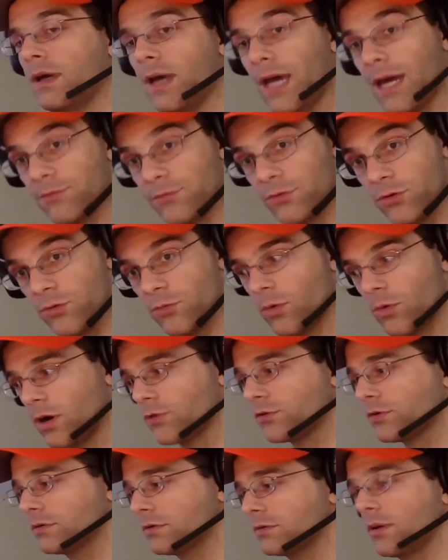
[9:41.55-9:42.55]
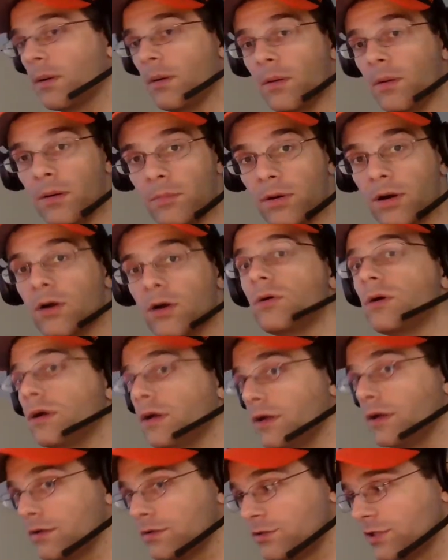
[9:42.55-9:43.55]
Afternoon, Walter, Bo,
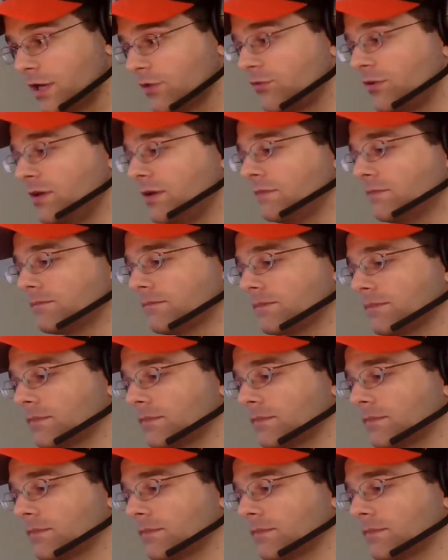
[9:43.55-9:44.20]
Jesse,